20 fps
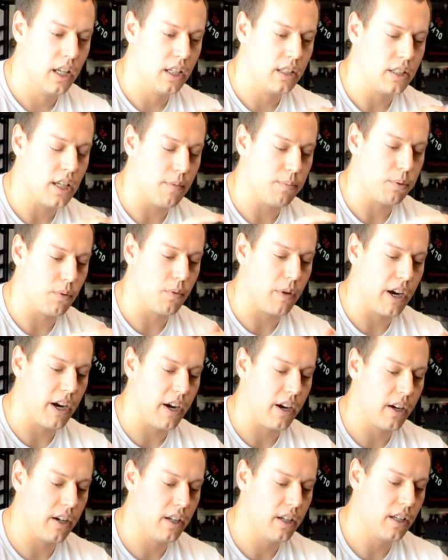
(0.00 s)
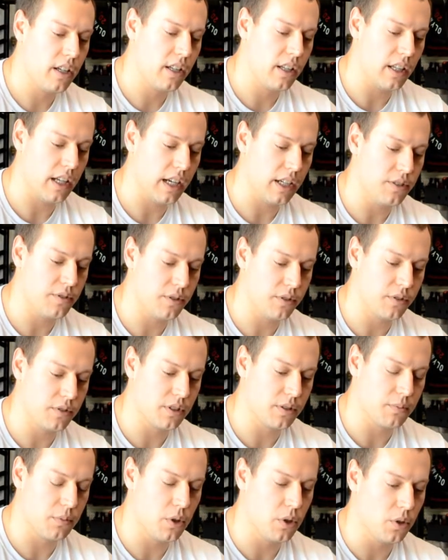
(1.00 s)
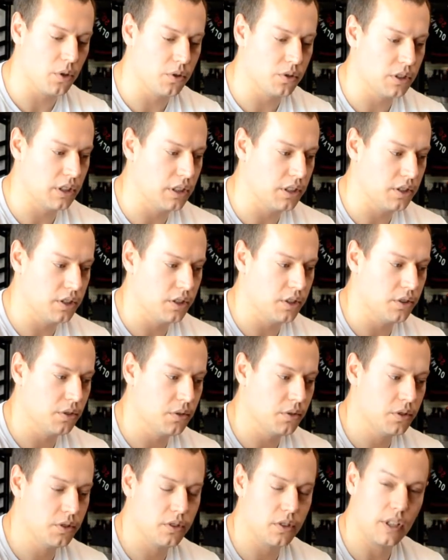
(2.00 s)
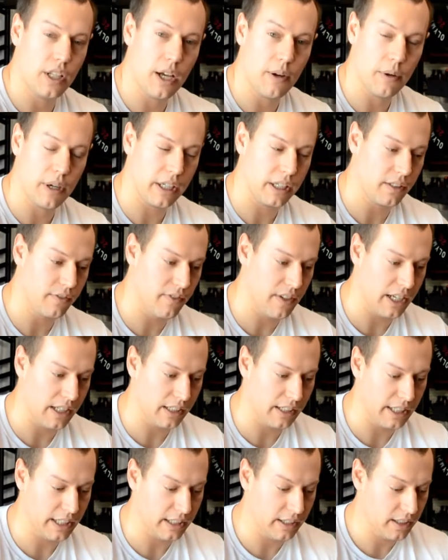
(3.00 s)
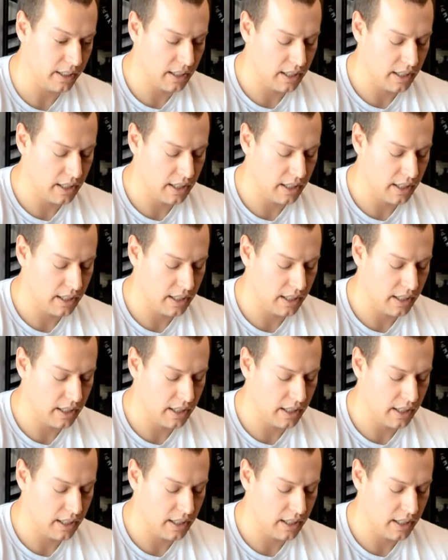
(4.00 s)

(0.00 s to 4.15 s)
Tupperware that I drilled some holes into, so that way it can ventilate.